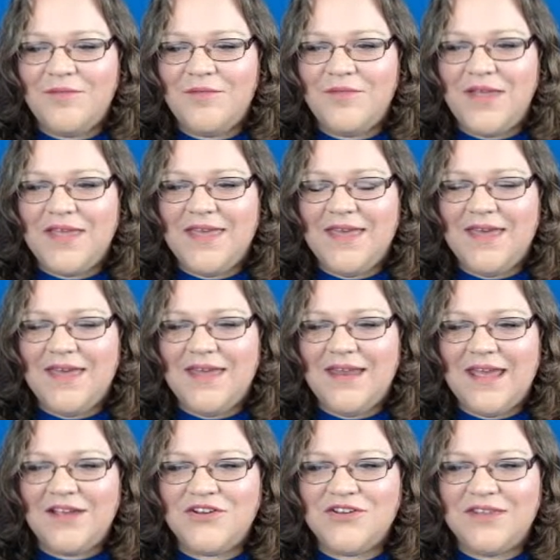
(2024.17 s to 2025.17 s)
we can
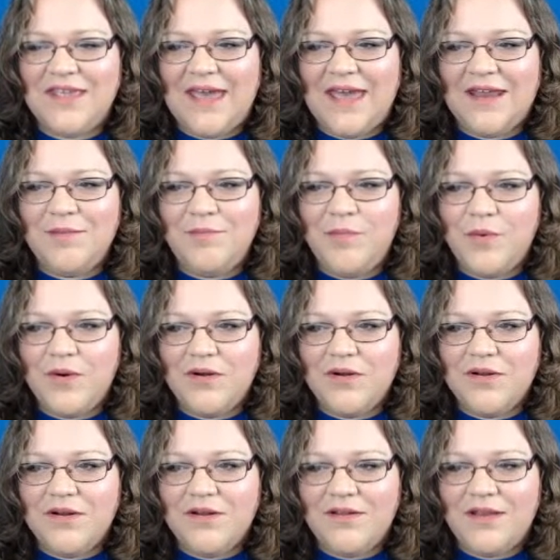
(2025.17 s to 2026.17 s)
actually add a
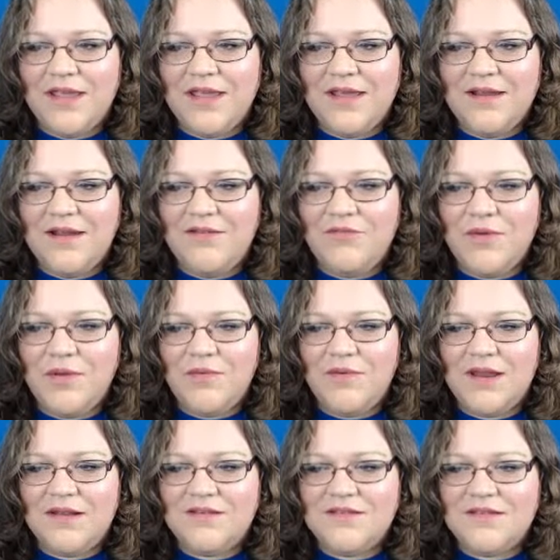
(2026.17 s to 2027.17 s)
border on here if we
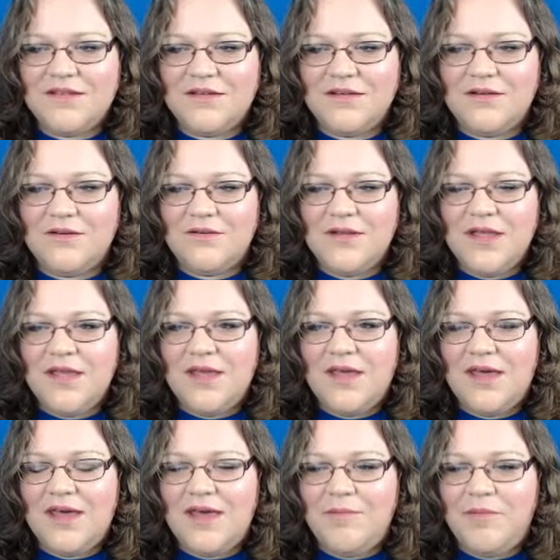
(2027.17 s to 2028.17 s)
wanted to,
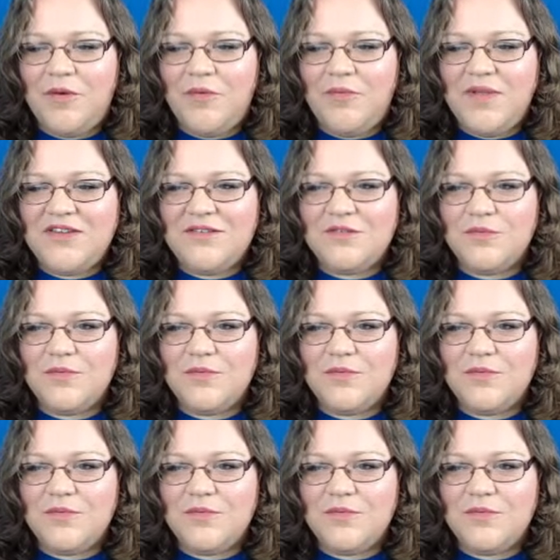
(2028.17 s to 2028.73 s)
but we